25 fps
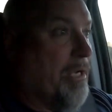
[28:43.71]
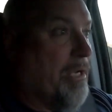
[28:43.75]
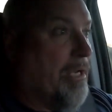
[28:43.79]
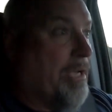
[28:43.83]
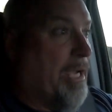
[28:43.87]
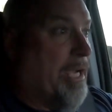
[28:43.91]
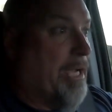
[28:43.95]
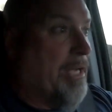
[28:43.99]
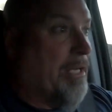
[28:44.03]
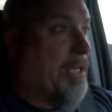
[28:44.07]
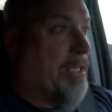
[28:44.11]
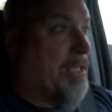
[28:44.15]

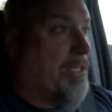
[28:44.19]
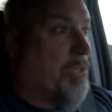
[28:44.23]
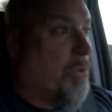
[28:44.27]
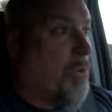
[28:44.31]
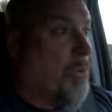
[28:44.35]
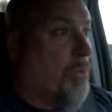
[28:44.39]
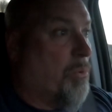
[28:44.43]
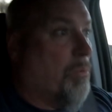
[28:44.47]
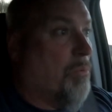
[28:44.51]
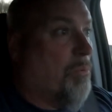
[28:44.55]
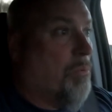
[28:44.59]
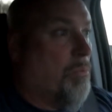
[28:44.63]
And I
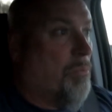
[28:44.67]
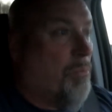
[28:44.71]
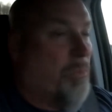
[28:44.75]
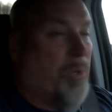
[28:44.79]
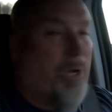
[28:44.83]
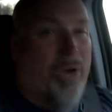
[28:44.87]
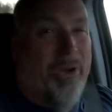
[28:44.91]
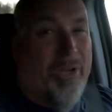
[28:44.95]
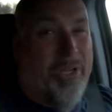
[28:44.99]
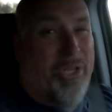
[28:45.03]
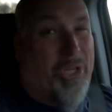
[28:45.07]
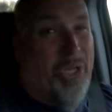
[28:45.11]
don't,
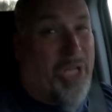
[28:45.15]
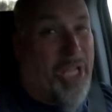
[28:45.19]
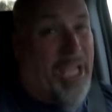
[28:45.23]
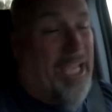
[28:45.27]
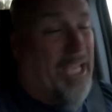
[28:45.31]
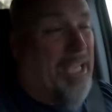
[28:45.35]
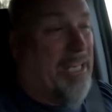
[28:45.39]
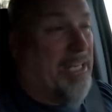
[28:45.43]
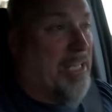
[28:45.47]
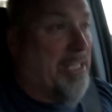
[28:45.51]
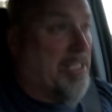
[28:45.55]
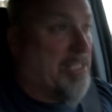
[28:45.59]
well, I could
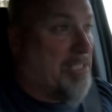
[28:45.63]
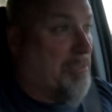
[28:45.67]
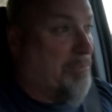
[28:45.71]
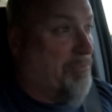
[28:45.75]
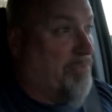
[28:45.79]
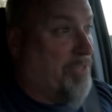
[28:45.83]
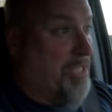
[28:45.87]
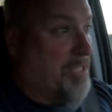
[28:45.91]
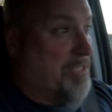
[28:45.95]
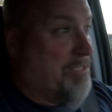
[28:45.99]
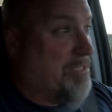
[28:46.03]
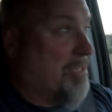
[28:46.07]
hang an
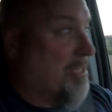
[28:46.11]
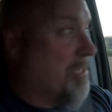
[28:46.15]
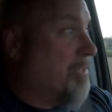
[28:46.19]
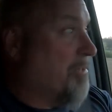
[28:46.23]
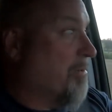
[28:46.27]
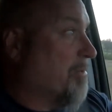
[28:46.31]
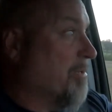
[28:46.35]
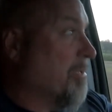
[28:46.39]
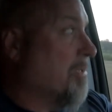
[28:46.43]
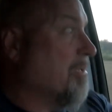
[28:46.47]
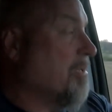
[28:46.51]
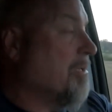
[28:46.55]
SMV sign
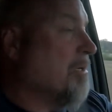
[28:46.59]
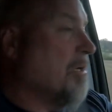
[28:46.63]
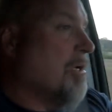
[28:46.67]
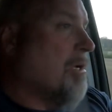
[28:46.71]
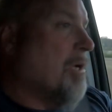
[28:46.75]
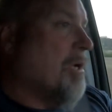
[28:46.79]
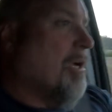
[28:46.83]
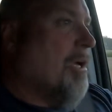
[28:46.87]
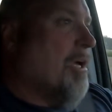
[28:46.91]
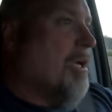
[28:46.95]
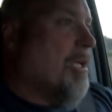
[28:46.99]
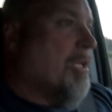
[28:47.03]
on
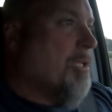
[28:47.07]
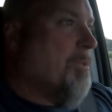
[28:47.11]
it.